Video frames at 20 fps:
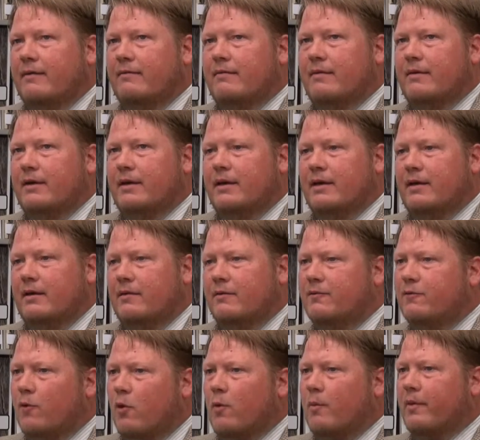the
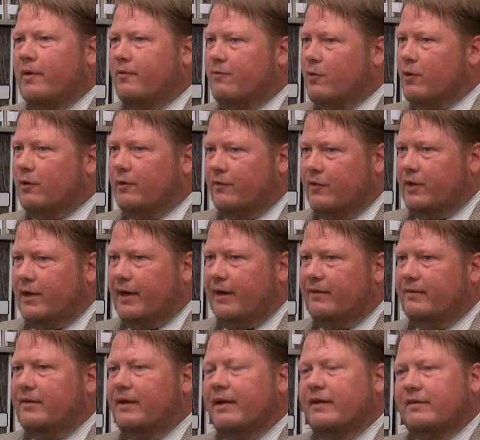formative role of the
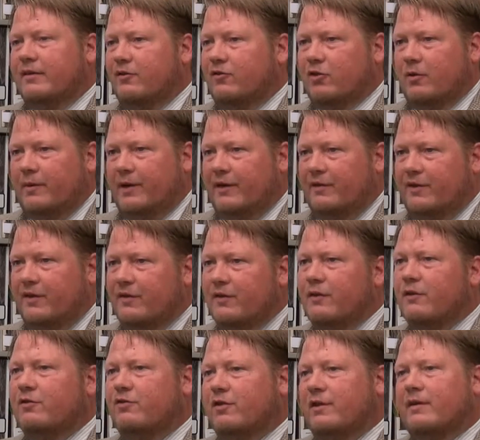United States in German
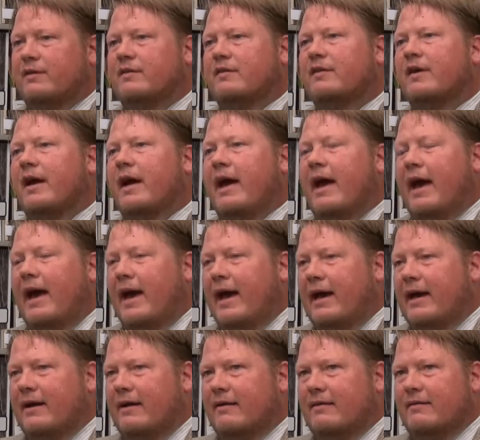institutions,
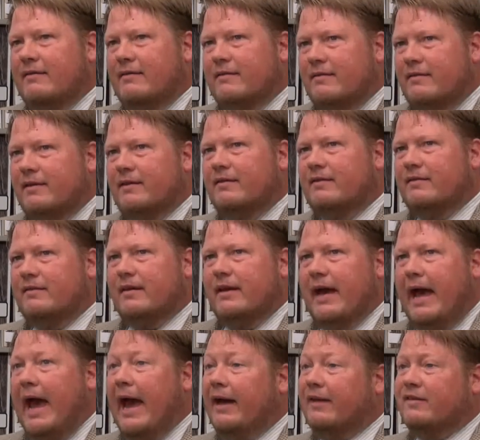and this,
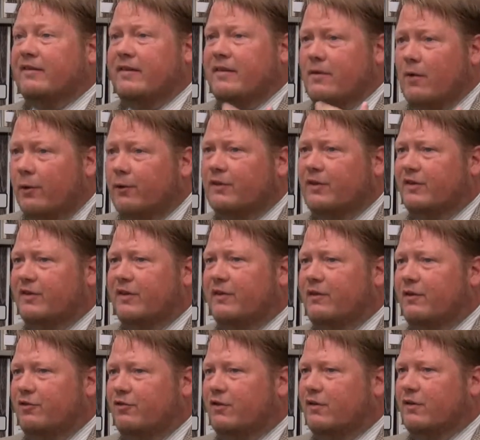as those
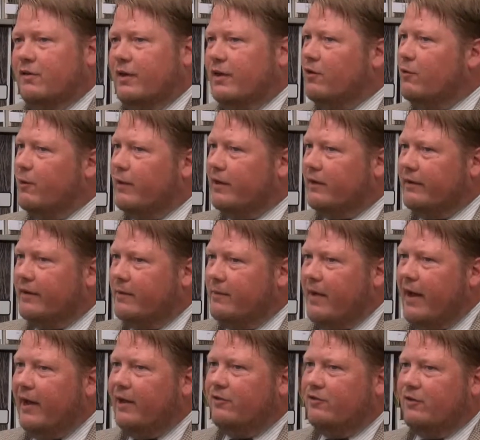institutions are then critically
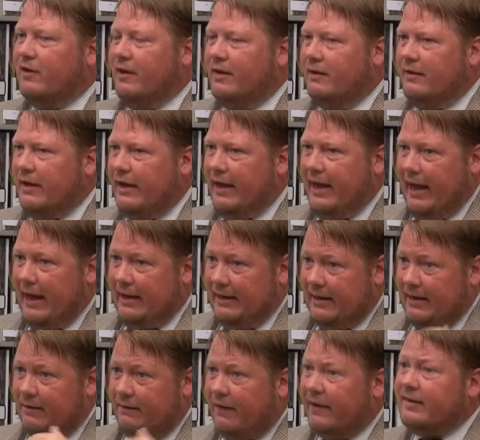imagined and
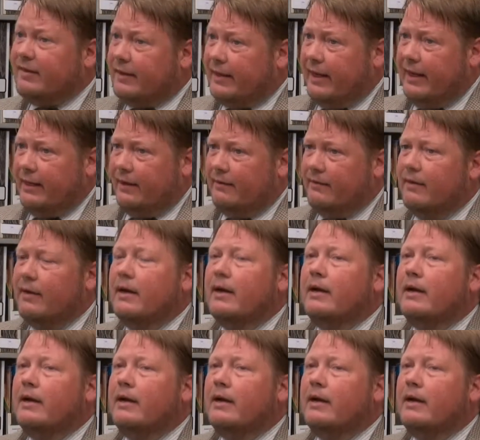investigated,